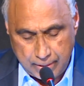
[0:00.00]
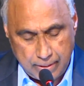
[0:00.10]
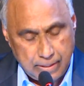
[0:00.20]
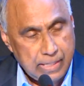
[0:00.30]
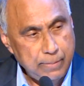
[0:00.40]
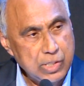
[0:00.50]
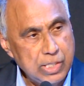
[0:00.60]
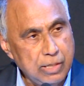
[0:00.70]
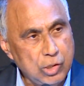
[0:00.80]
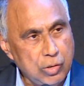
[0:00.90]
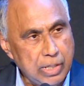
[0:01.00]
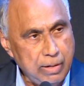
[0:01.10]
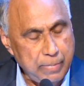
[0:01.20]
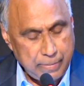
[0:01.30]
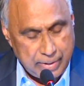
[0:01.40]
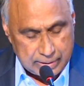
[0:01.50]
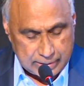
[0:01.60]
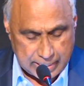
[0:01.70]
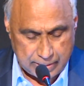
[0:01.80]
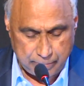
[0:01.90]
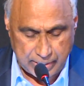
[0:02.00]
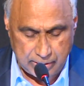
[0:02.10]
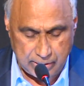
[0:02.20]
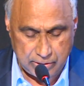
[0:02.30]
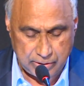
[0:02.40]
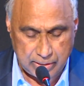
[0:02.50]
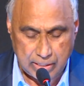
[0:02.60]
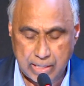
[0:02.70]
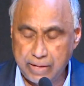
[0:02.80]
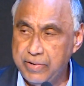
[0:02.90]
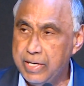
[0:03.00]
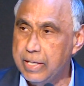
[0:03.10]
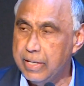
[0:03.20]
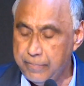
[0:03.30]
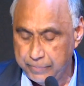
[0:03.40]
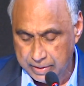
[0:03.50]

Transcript: Let me tell you a little bit about that. My country, I love India.